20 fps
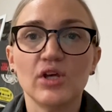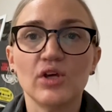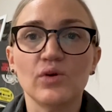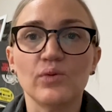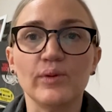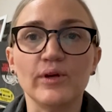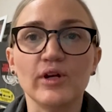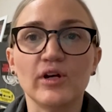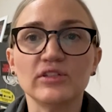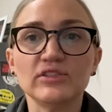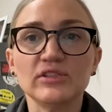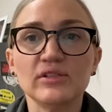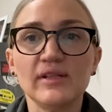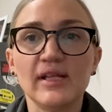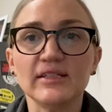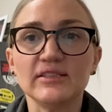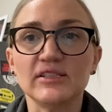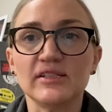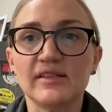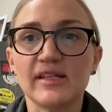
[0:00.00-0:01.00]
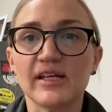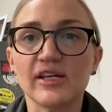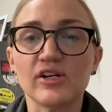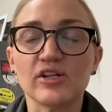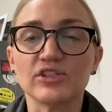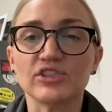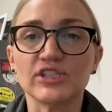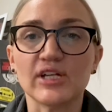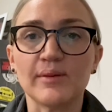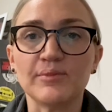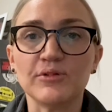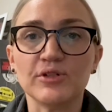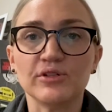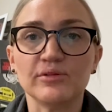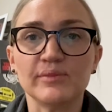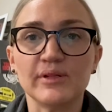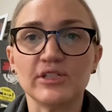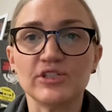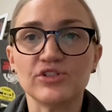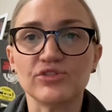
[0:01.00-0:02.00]
We'd also like to thank our chapter
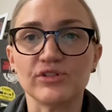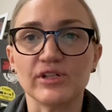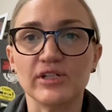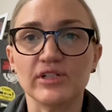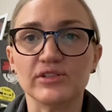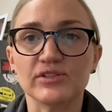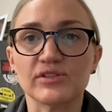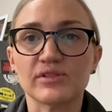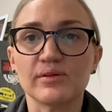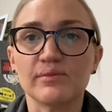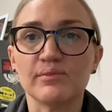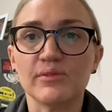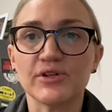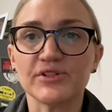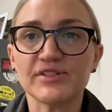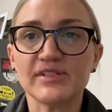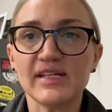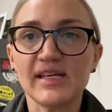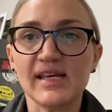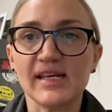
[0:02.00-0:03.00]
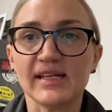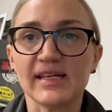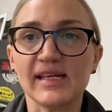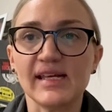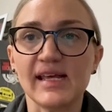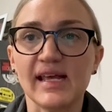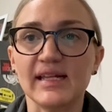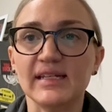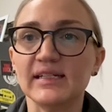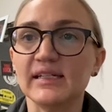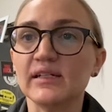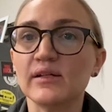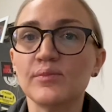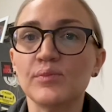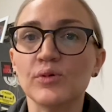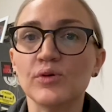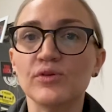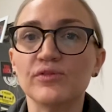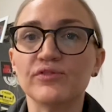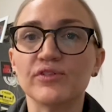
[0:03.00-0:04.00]
administrators, Marcy Hickey and Nina
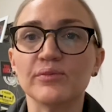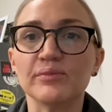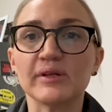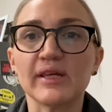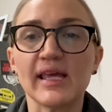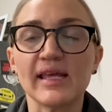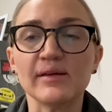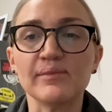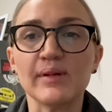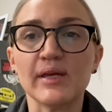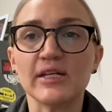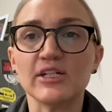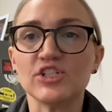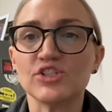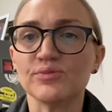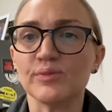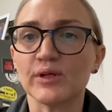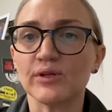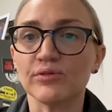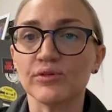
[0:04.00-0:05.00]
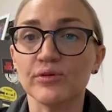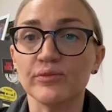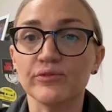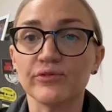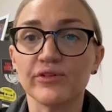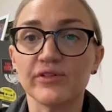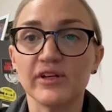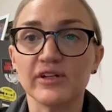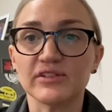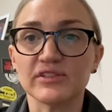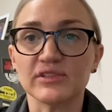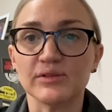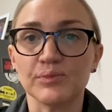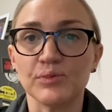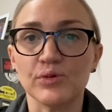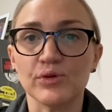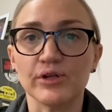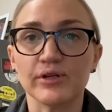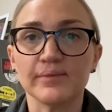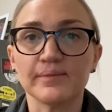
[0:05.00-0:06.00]
Bull from King Management Group, for their
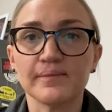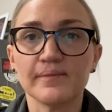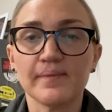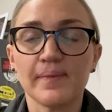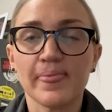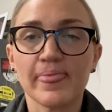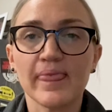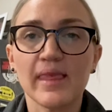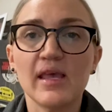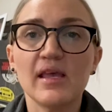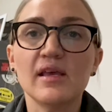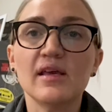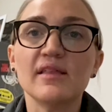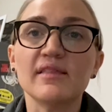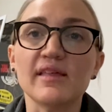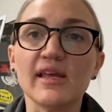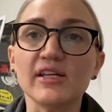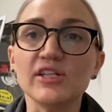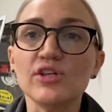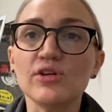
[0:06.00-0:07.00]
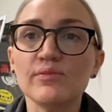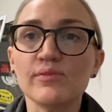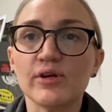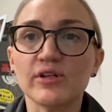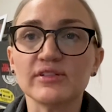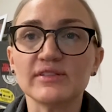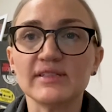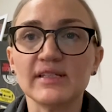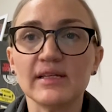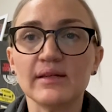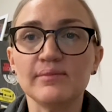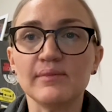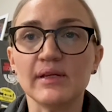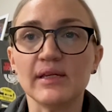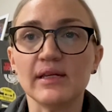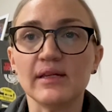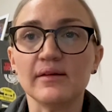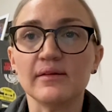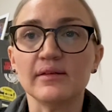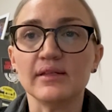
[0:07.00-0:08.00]
support. Thank you, Marcy and
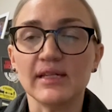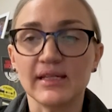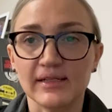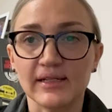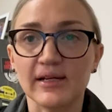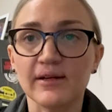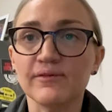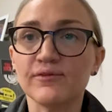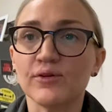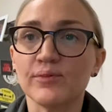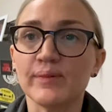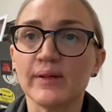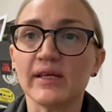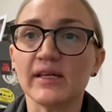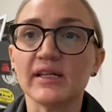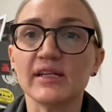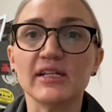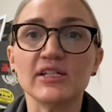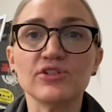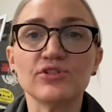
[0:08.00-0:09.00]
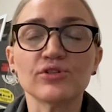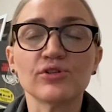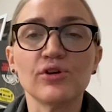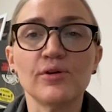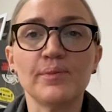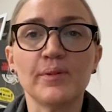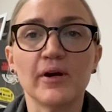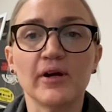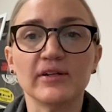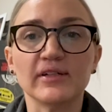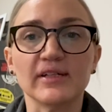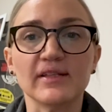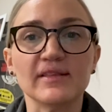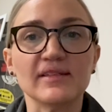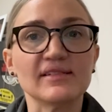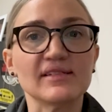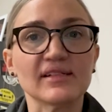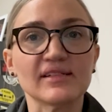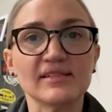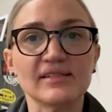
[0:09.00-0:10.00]
Nina, for being an integral part in the
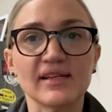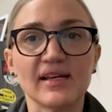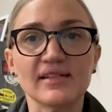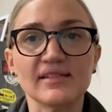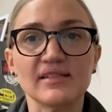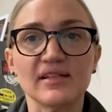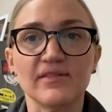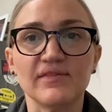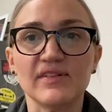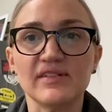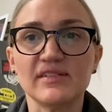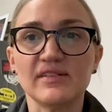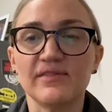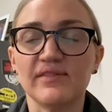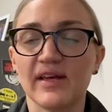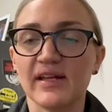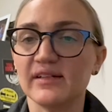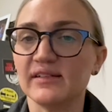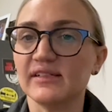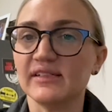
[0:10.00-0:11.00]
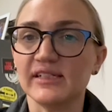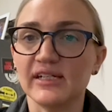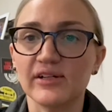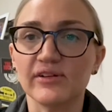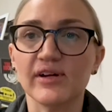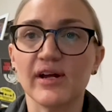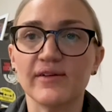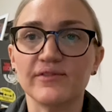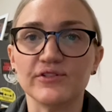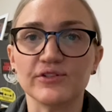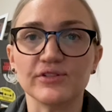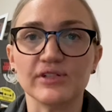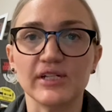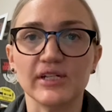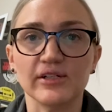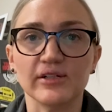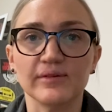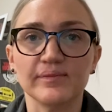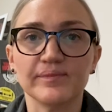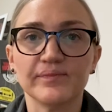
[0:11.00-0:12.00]
success of this event year after
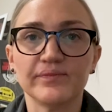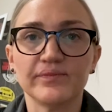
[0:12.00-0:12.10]
year.